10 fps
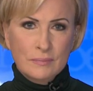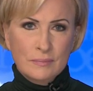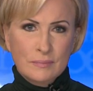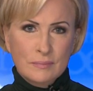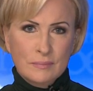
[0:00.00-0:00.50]

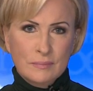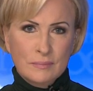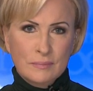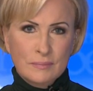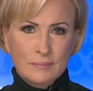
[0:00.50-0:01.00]

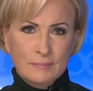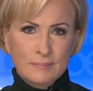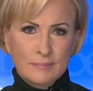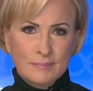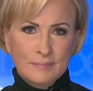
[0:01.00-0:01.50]

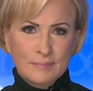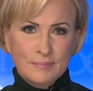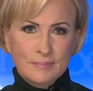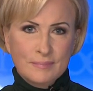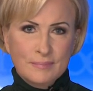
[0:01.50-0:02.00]

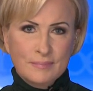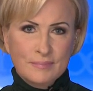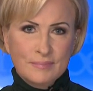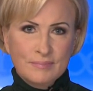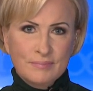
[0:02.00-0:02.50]

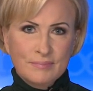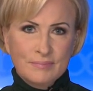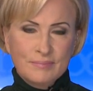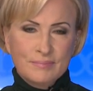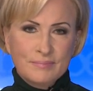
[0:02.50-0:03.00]

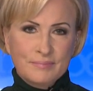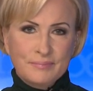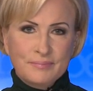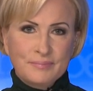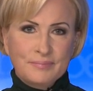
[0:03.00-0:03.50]

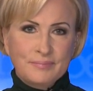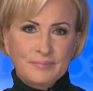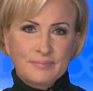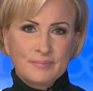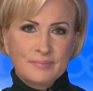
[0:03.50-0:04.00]

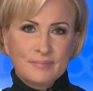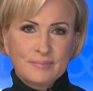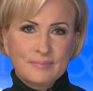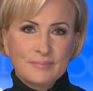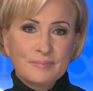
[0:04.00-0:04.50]

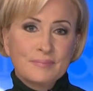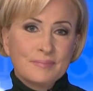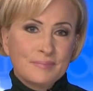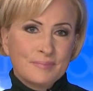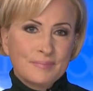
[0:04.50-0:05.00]

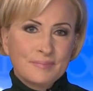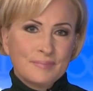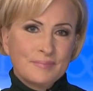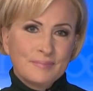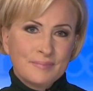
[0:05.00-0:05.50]

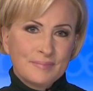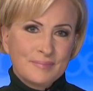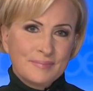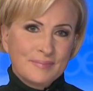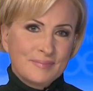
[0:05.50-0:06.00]

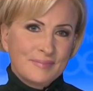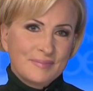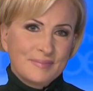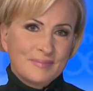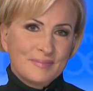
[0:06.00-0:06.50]

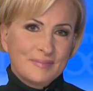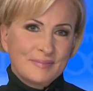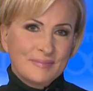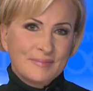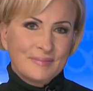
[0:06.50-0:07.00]

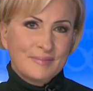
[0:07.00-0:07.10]
This person isn't speaking.